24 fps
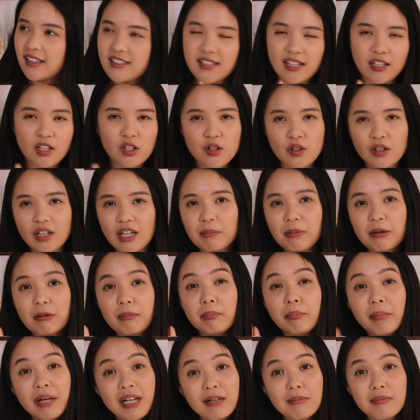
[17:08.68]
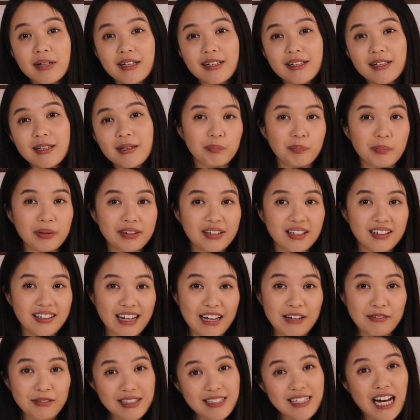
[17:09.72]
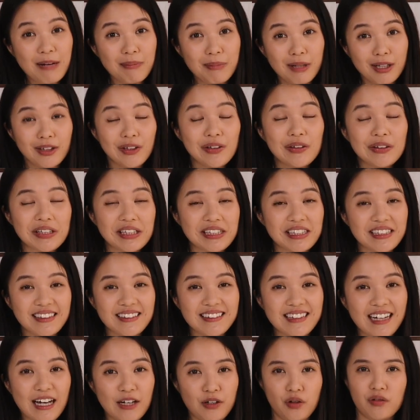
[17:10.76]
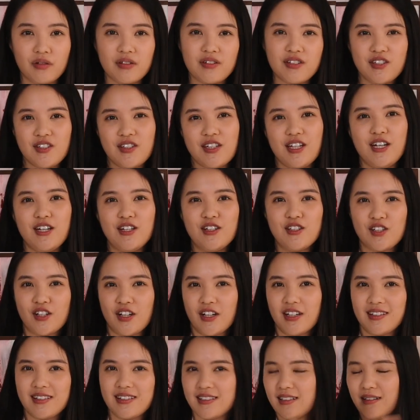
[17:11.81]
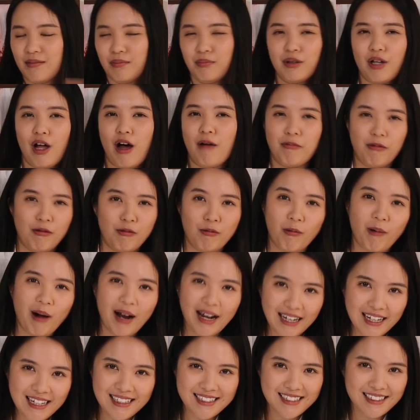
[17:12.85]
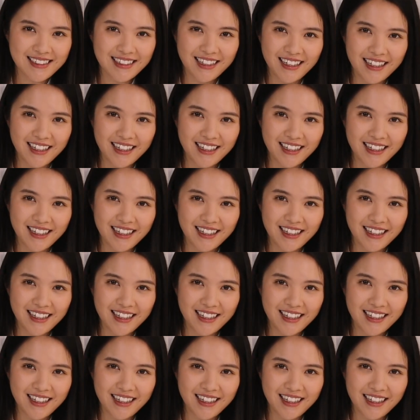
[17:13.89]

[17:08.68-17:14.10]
decided to keep it minimal, but then every time I look at it, I don't see just a blob of white